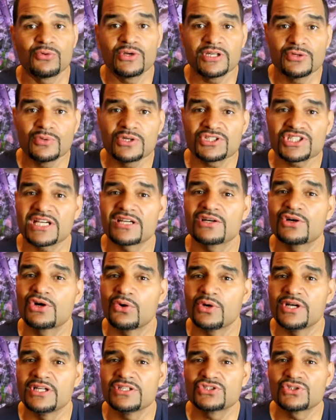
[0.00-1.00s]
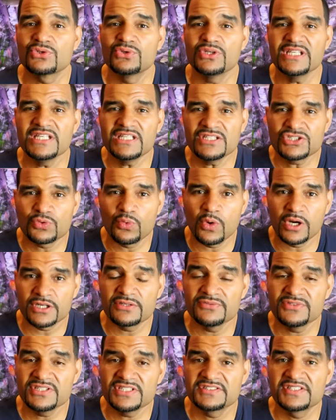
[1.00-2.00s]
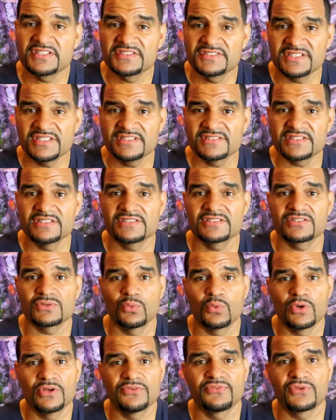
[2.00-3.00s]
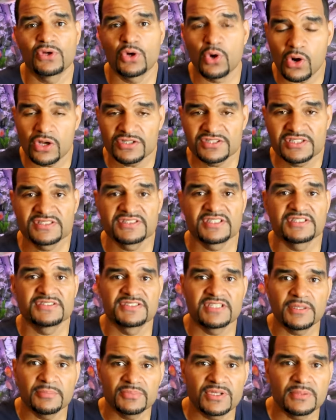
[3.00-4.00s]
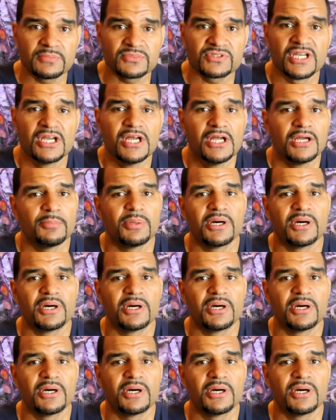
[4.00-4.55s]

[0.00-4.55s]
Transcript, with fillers: really wish I could go into each one of these diseases with causes and symptoms,